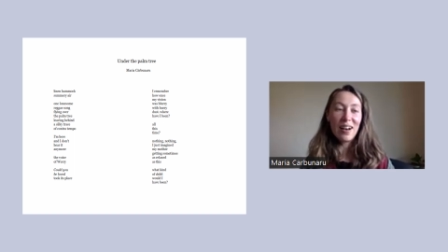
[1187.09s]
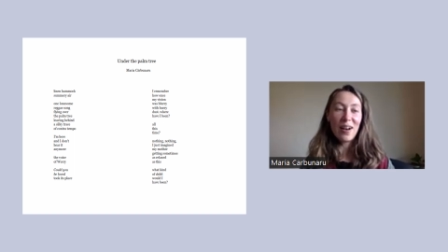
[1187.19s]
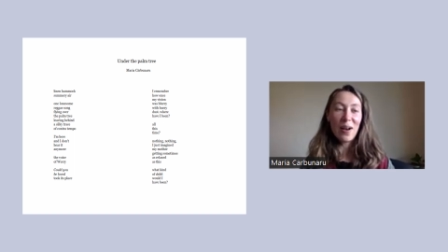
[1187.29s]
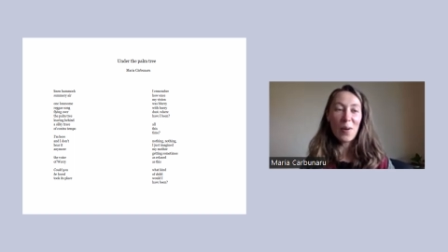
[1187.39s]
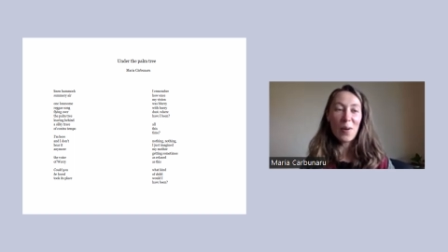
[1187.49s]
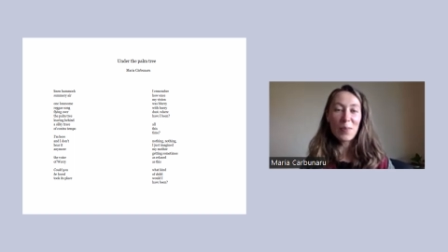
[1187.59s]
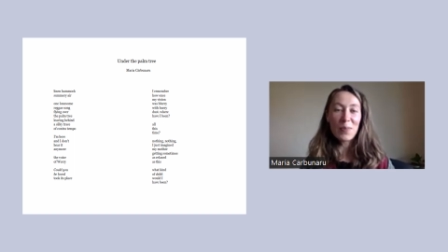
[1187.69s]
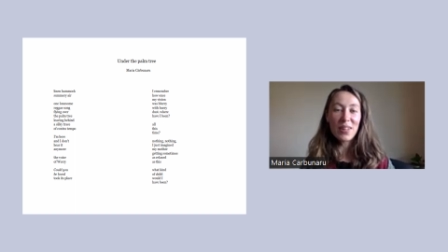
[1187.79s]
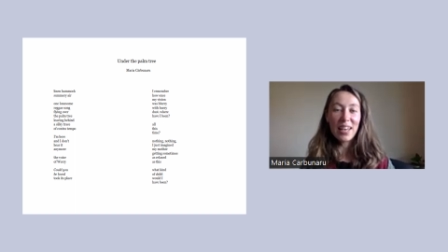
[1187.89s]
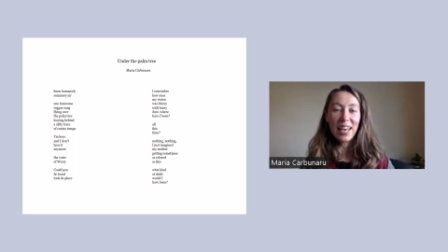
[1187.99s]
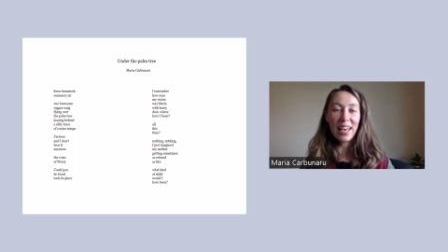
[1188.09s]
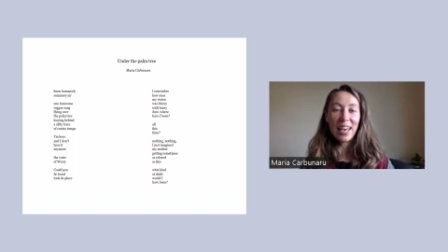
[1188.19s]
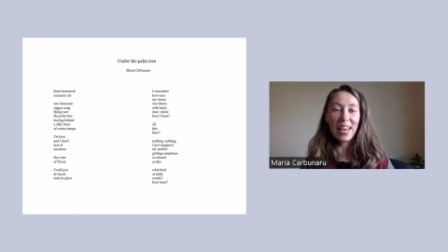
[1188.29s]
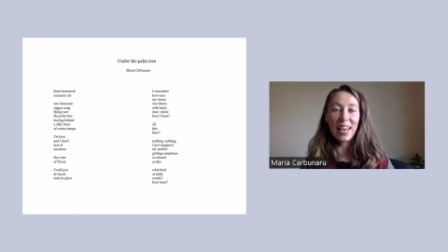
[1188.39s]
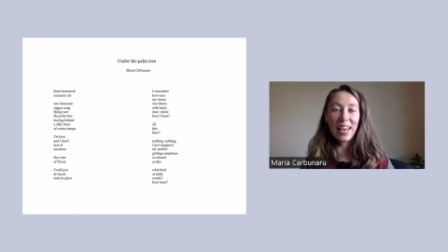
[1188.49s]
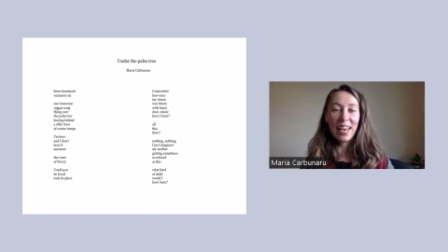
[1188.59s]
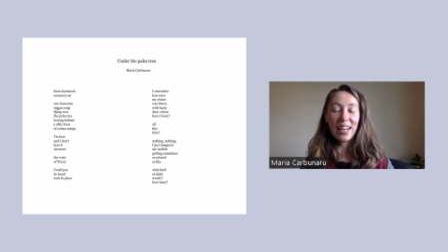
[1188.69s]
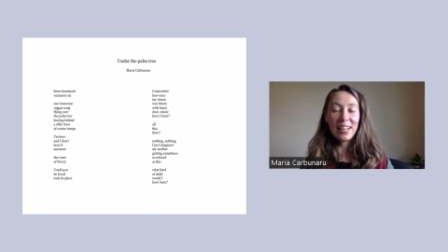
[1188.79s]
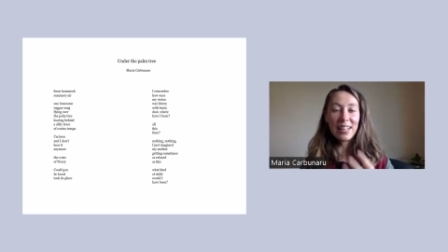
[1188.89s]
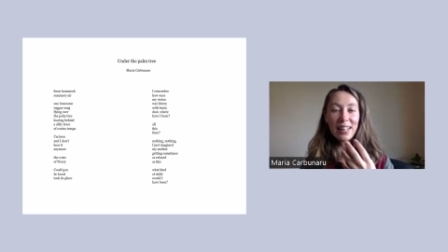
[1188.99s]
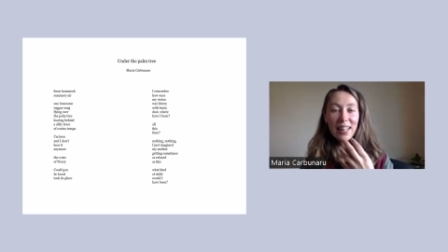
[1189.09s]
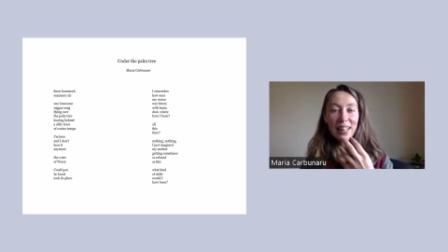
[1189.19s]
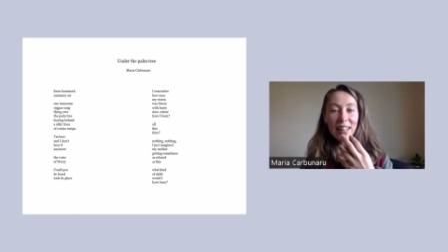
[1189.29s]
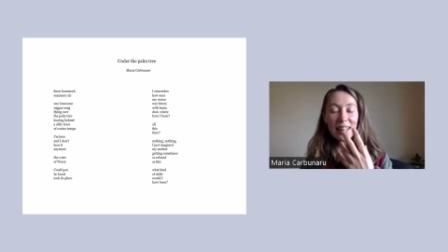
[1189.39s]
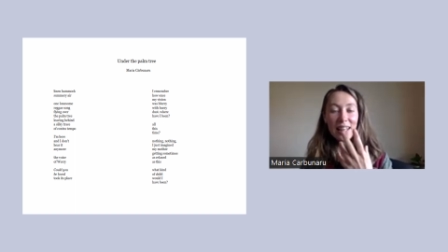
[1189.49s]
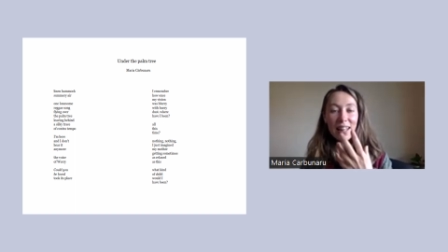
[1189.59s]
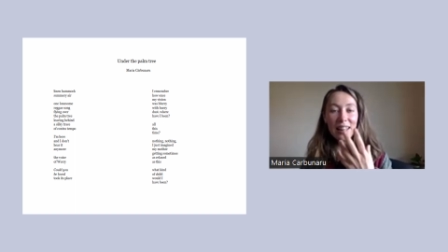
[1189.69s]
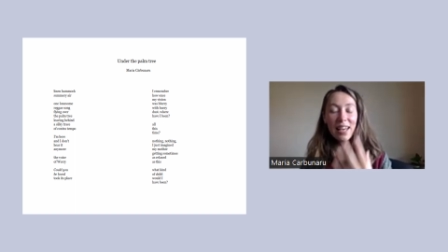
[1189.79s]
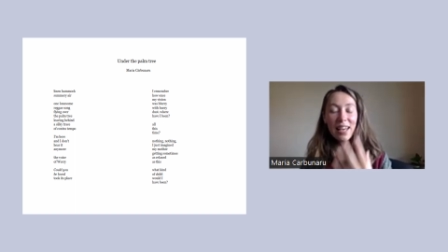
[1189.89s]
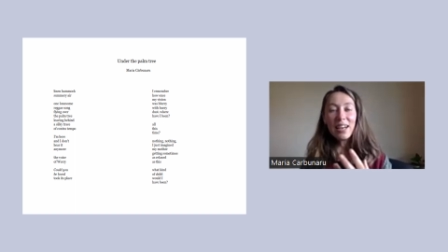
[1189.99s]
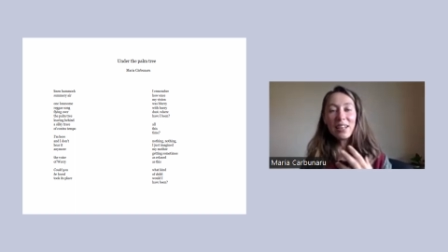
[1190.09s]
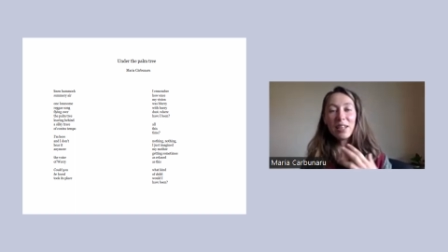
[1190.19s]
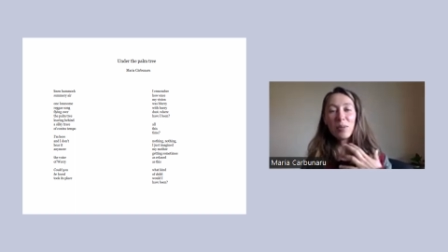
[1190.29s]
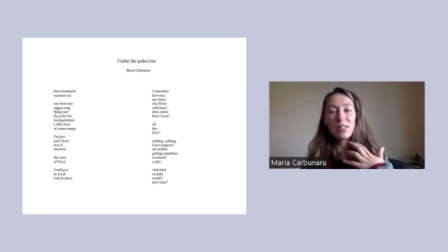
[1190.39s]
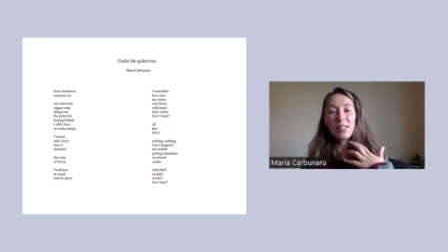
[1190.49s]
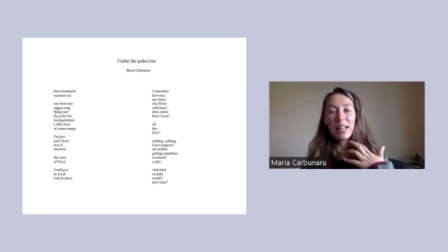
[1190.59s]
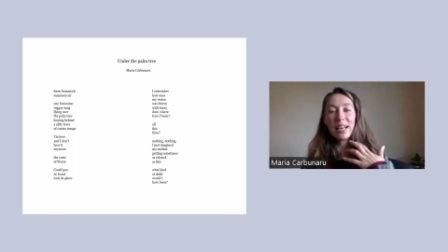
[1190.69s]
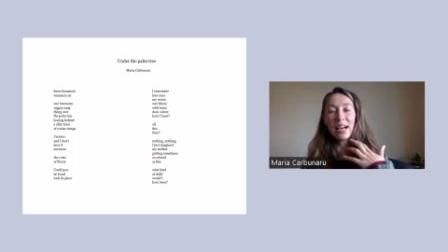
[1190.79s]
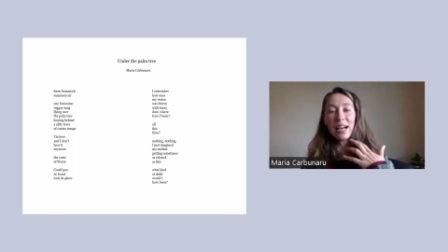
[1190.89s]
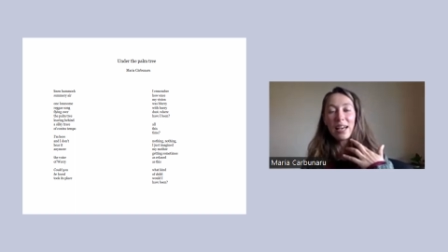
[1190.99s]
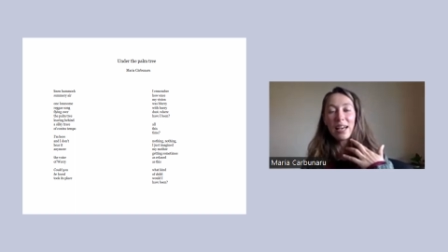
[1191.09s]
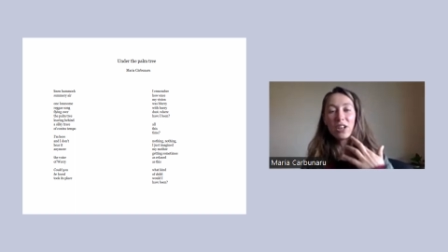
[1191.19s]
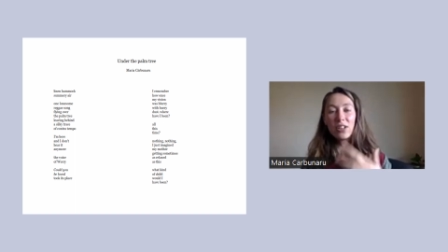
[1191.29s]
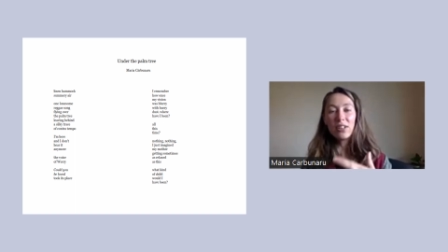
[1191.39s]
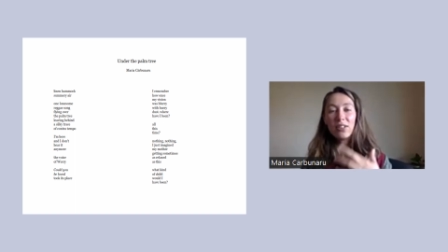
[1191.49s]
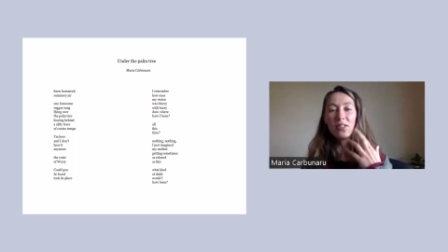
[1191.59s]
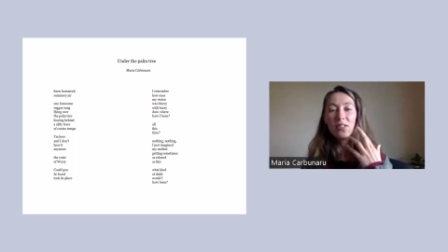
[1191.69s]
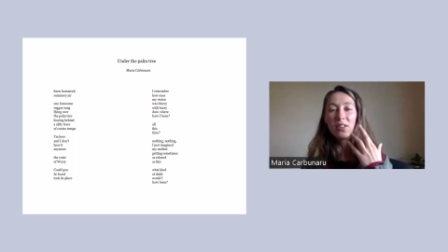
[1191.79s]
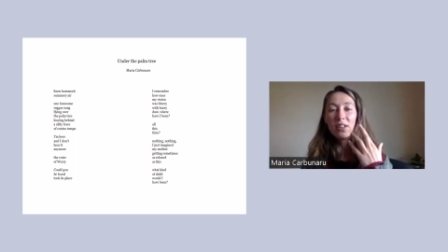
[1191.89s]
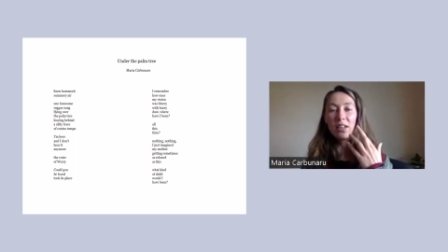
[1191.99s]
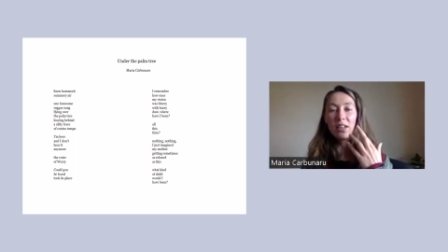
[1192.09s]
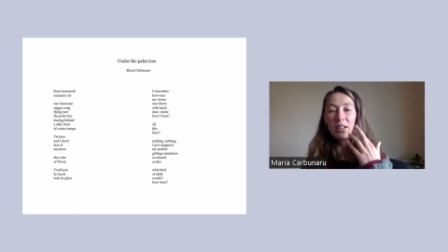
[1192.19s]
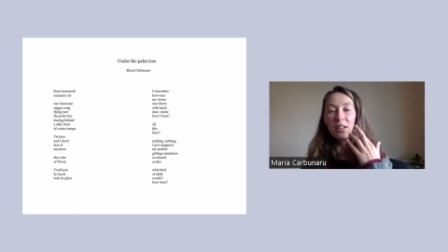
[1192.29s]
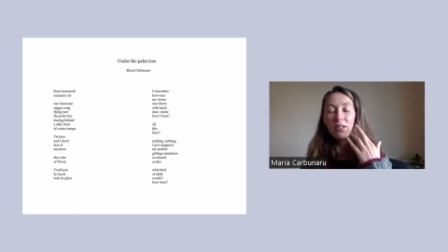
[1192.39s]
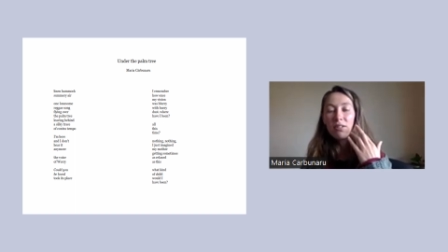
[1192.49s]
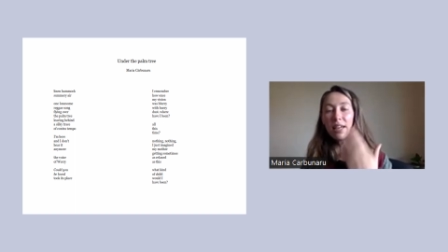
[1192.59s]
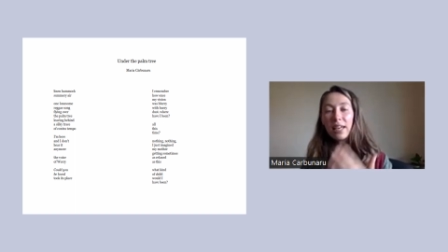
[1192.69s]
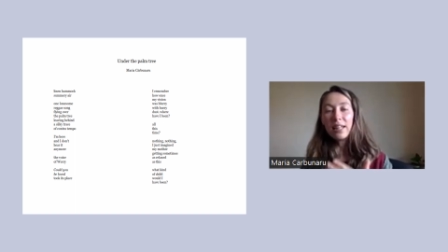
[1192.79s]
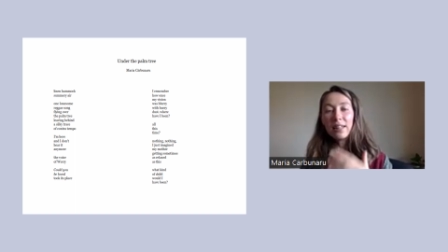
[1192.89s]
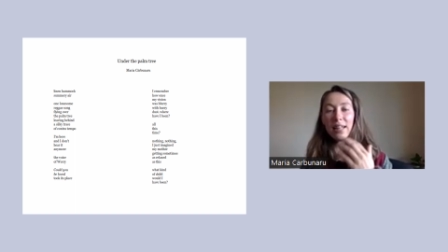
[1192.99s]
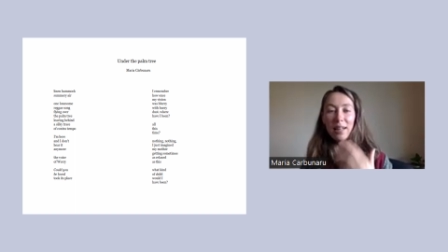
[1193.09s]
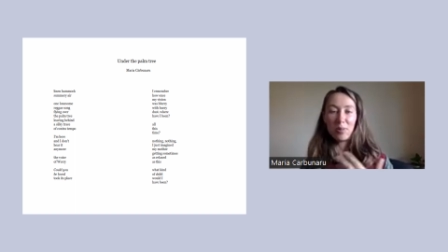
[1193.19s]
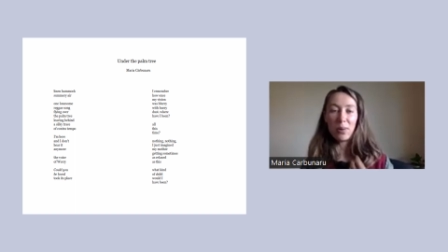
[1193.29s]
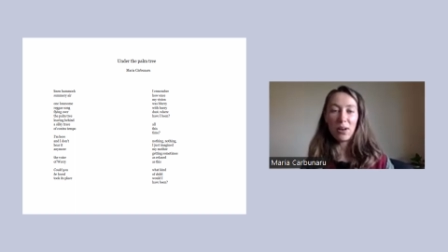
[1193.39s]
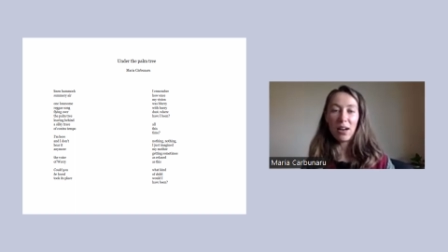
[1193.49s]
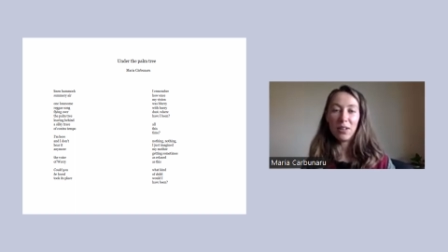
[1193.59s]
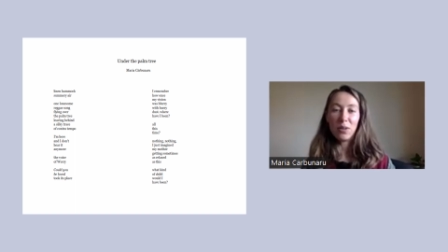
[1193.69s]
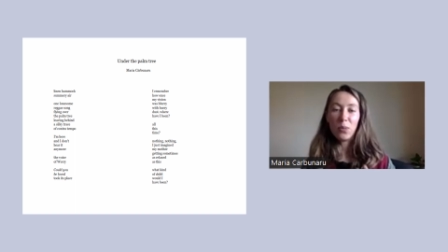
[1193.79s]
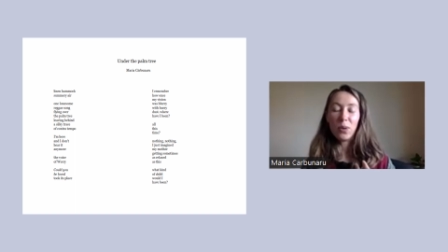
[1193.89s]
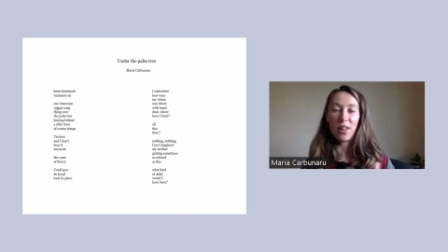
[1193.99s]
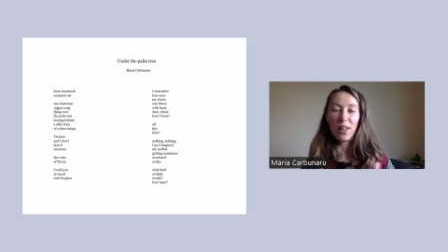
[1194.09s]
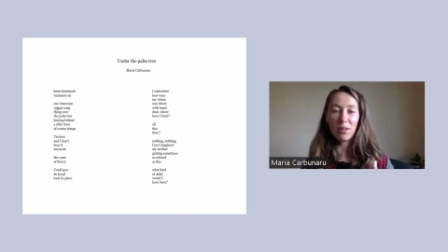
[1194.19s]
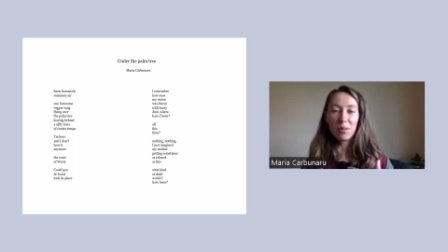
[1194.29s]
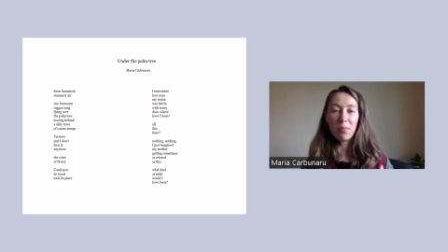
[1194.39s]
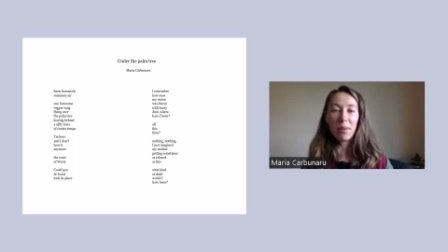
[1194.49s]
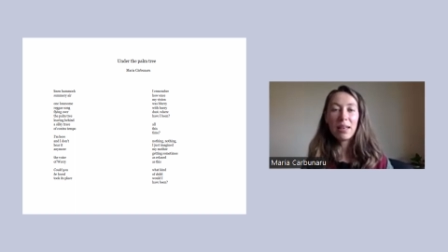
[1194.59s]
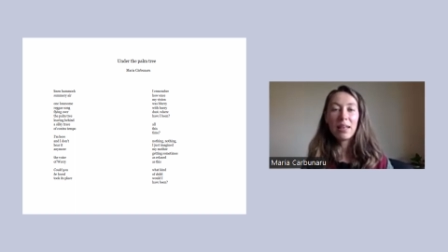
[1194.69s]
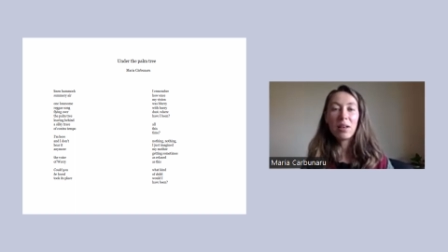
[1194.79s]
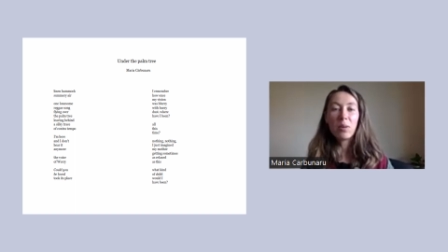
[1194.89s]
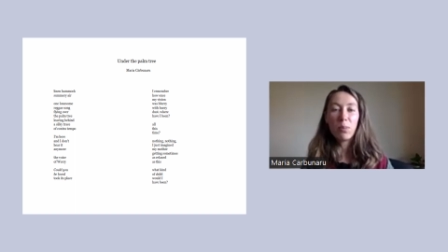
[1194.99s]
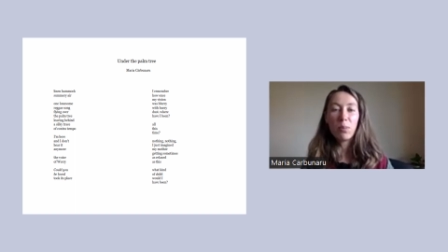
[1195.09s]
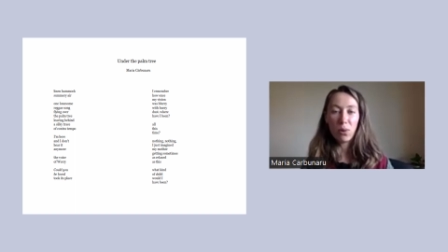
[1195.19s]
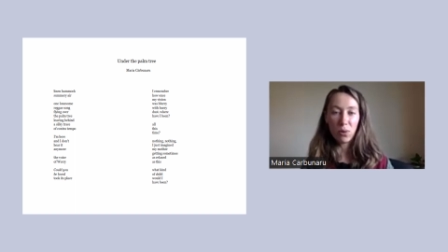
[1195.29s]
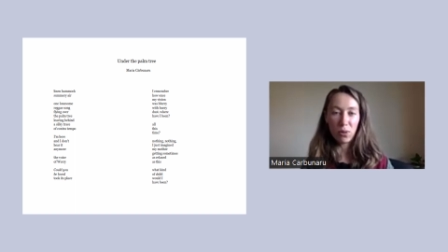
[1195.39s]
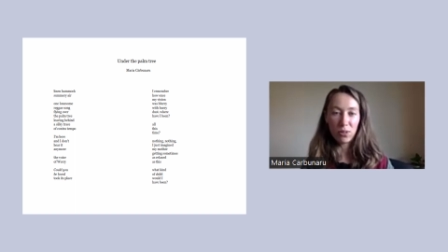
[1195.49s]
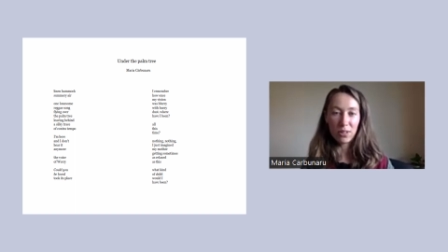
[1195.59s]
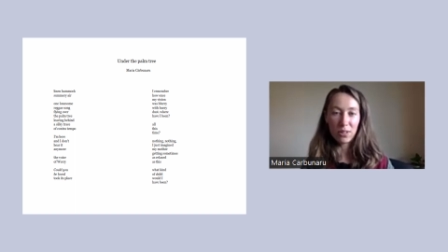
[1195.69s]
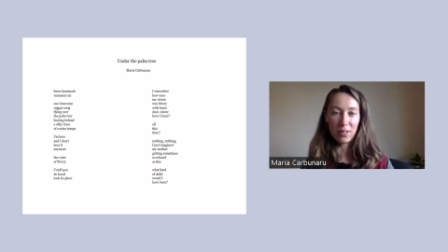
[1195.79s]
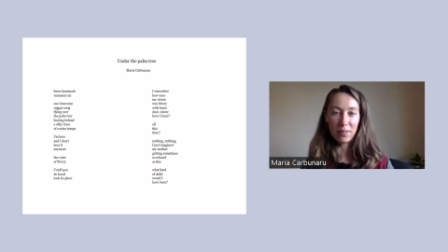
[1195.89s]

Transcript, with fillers: Um, and there it was like I couldn't read that part without making a pause.